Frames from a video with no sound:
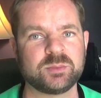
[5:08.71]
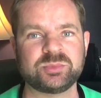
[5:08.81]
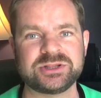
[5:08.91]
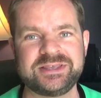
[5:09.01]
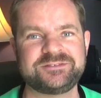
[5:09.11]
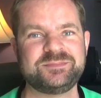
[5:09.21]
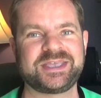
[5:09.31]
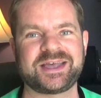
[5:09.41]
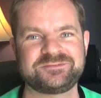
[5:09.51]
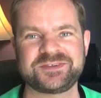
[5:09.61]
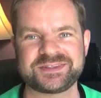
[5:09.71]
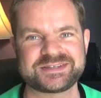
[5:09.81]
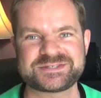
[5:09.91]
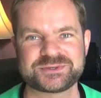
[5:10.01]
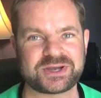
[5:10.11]
Believe me, I feel
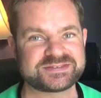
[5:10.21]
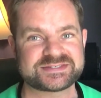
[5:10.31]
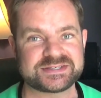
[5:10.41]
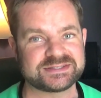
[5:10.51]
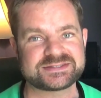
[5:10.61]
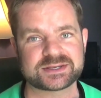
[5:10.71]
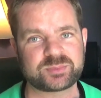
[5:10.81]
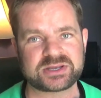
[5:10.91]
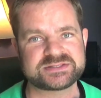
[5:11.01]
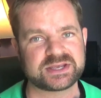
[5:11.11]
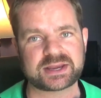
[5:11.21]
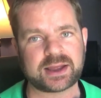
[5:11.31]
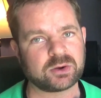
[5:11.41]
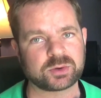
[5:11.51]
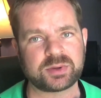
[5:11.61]
it too. I see it tick by tick,
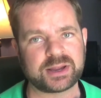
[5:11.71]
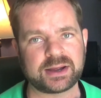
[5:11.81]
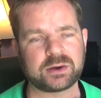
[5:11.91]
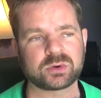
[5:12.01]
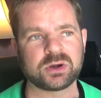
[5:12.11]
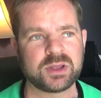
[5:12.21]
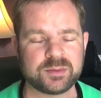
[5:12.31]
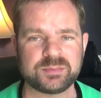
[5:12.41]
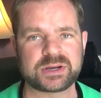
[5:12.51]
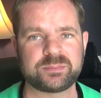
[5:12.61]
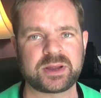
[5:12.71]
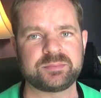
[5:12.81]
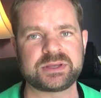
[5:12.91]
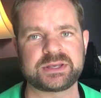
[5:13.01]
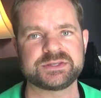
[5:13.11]
hour by hour, minute by
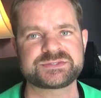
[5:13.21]
minute.